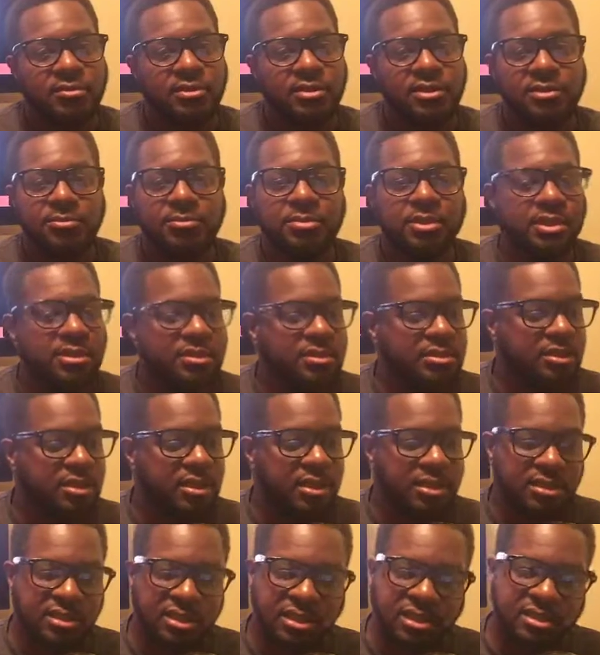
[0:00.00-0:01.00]
He's a beast.
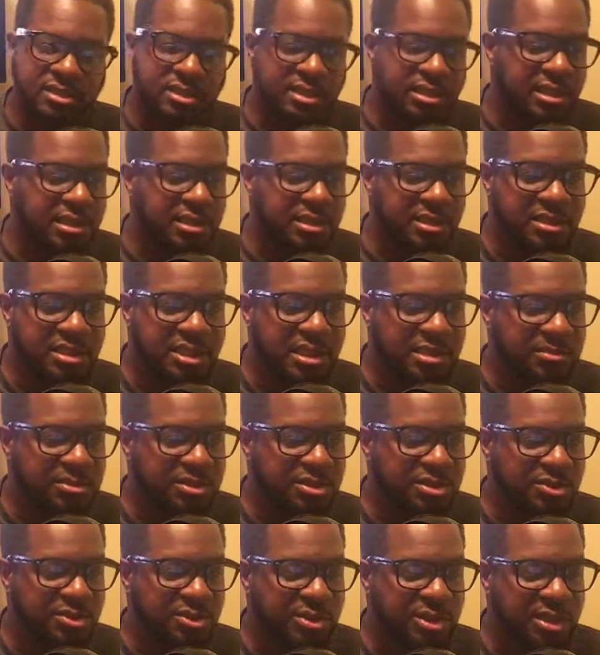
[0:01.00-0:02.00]
His team
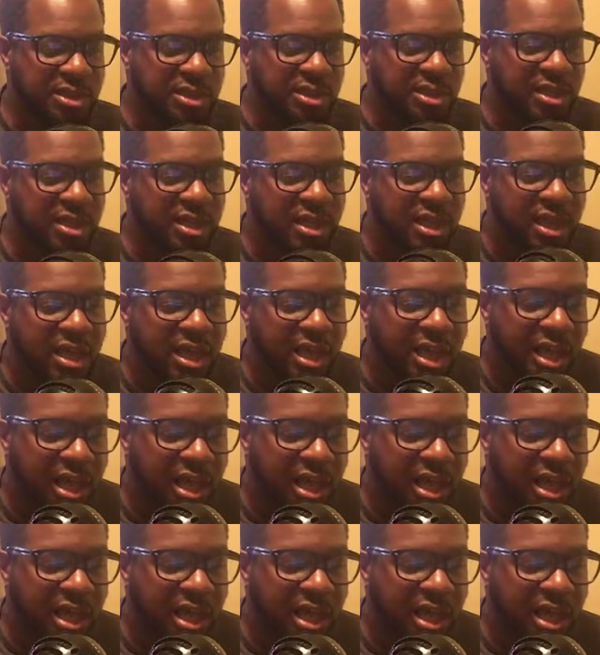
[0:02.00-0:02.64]
is doing good.